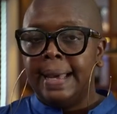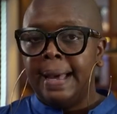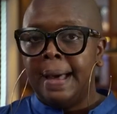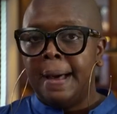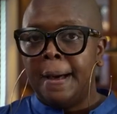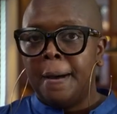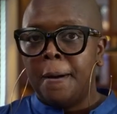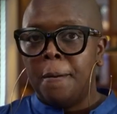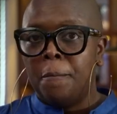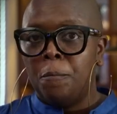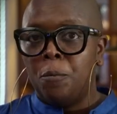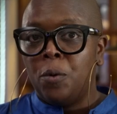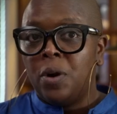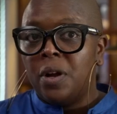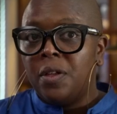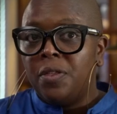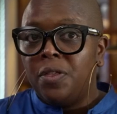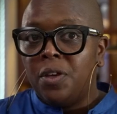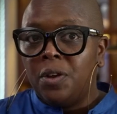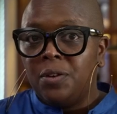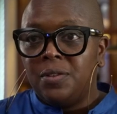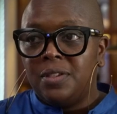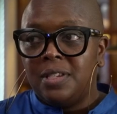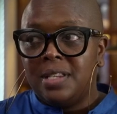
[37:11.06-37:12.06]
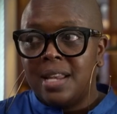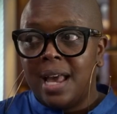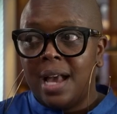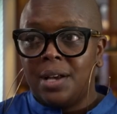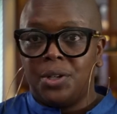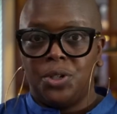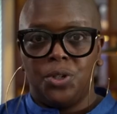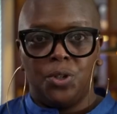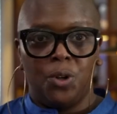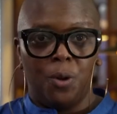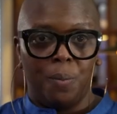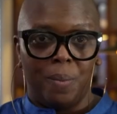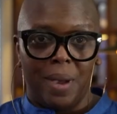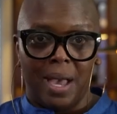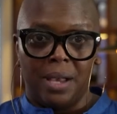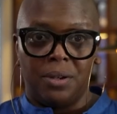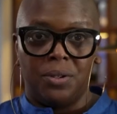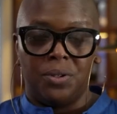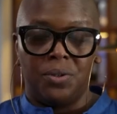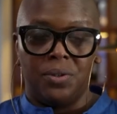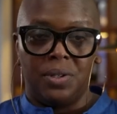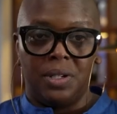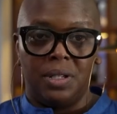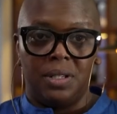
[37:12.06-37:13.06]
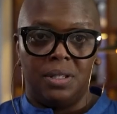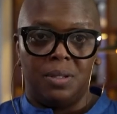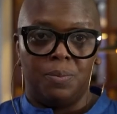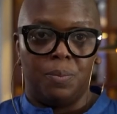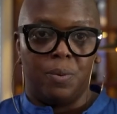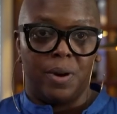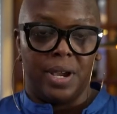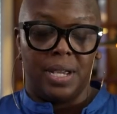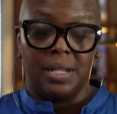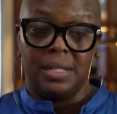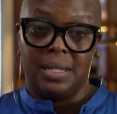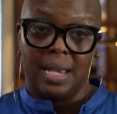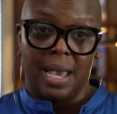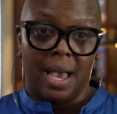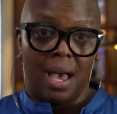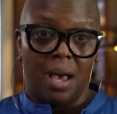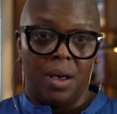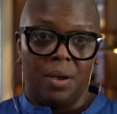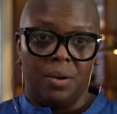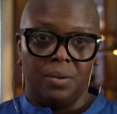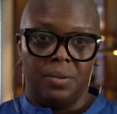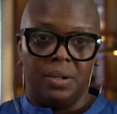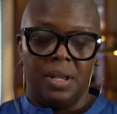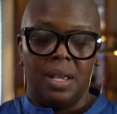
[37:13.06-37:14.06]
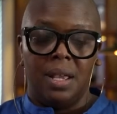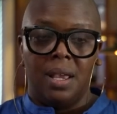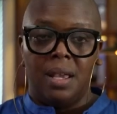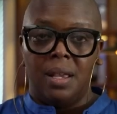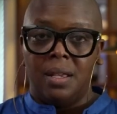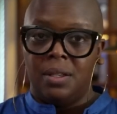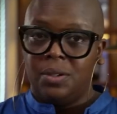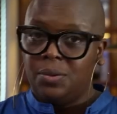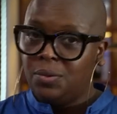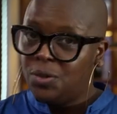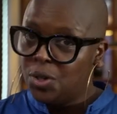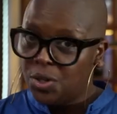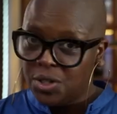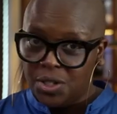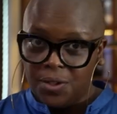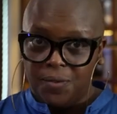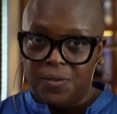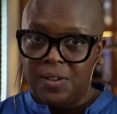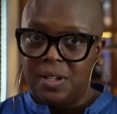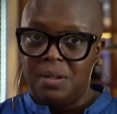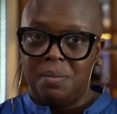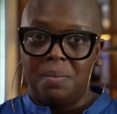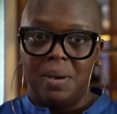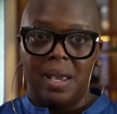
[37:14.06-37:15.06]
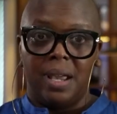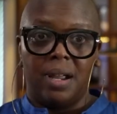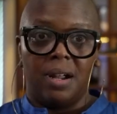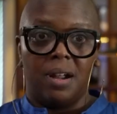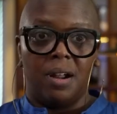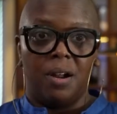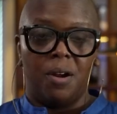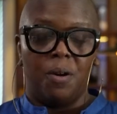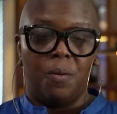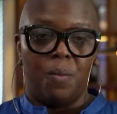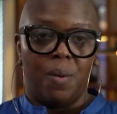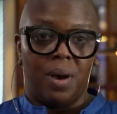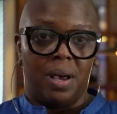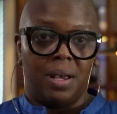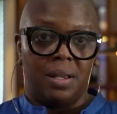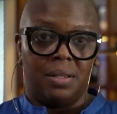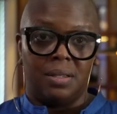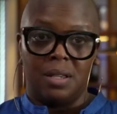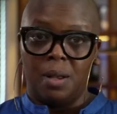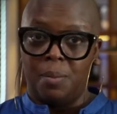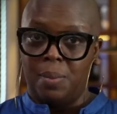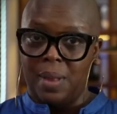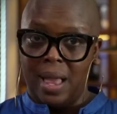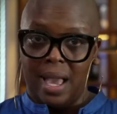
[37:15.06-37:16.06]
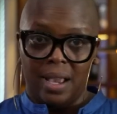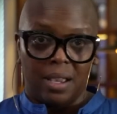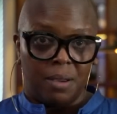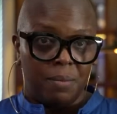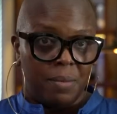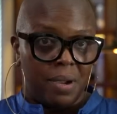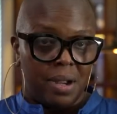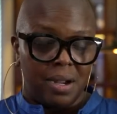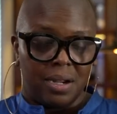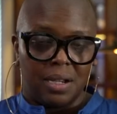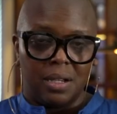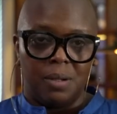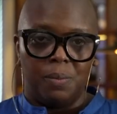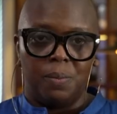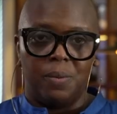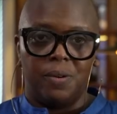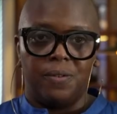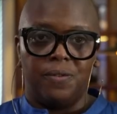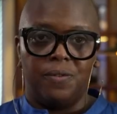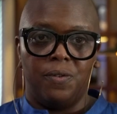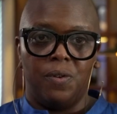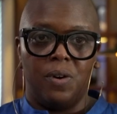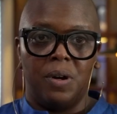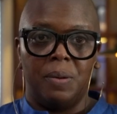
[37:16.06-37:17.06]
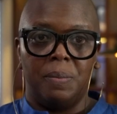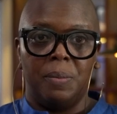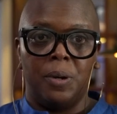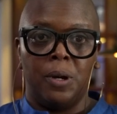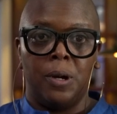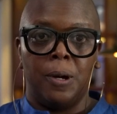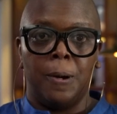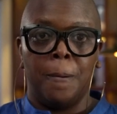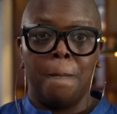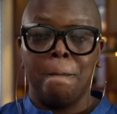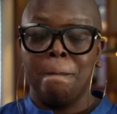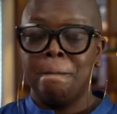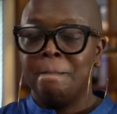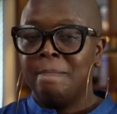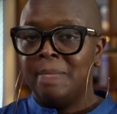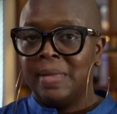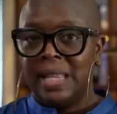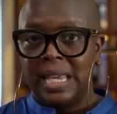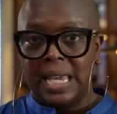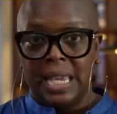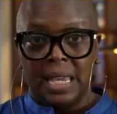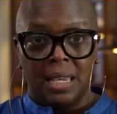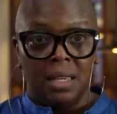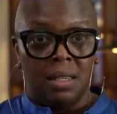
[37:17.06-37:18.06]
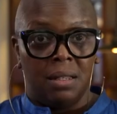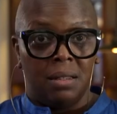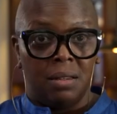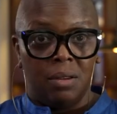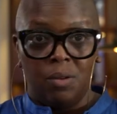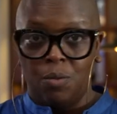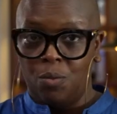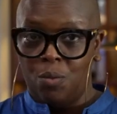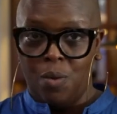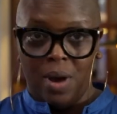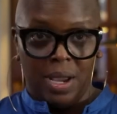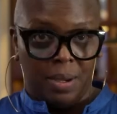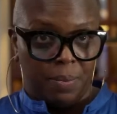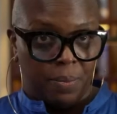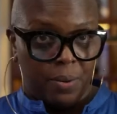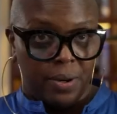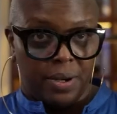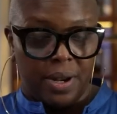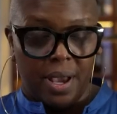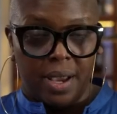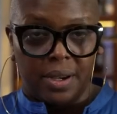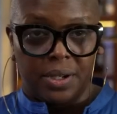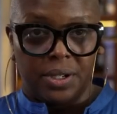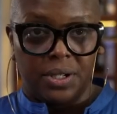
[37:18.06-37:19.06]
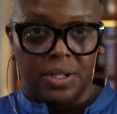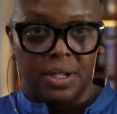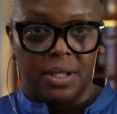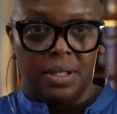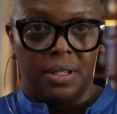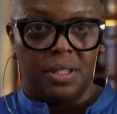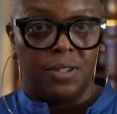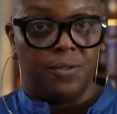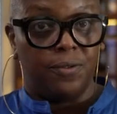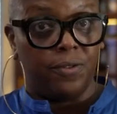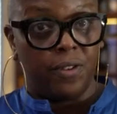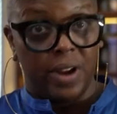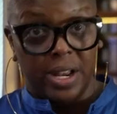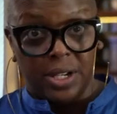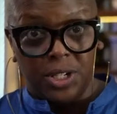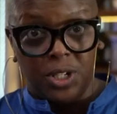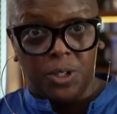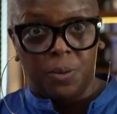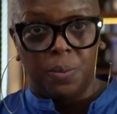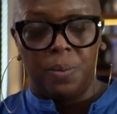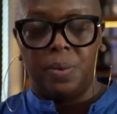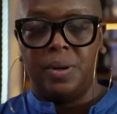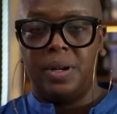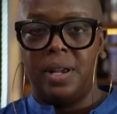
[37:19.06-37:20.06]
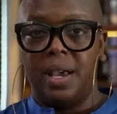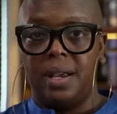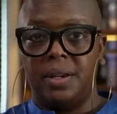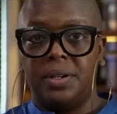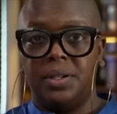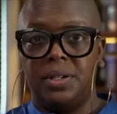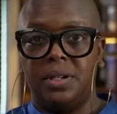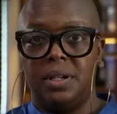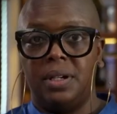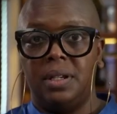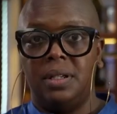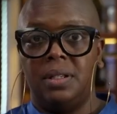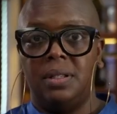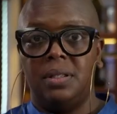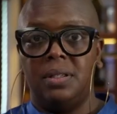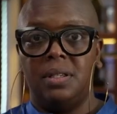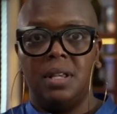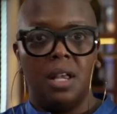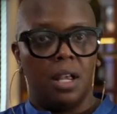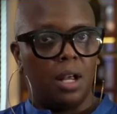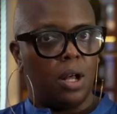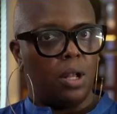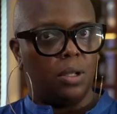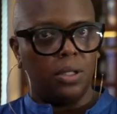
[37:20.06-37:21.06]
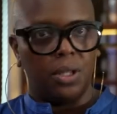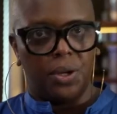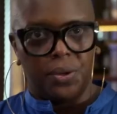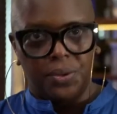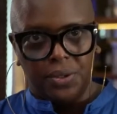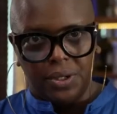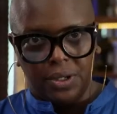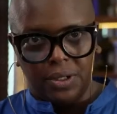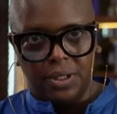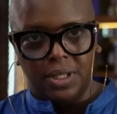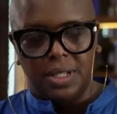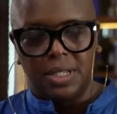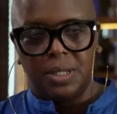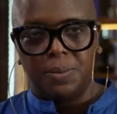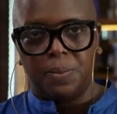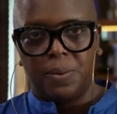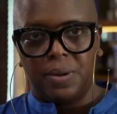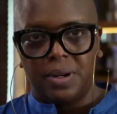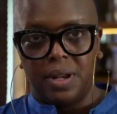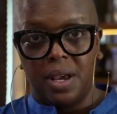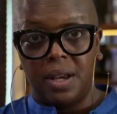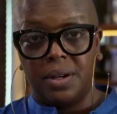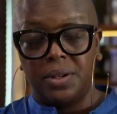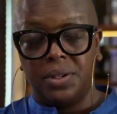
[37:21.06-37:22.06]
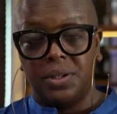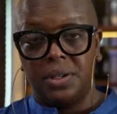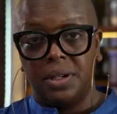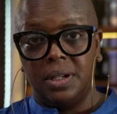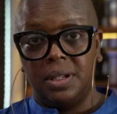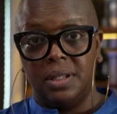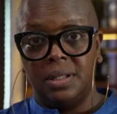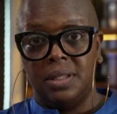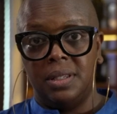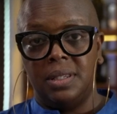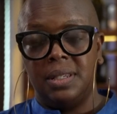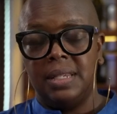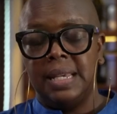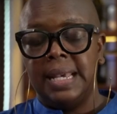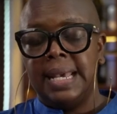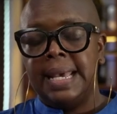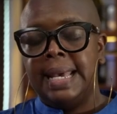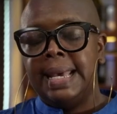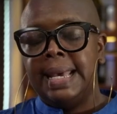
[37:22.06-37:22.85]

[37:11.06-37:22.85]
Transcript: um, where those national boundaries break down. Josephine Baker was a Black American performer in white productions, French productions, colonialist productions,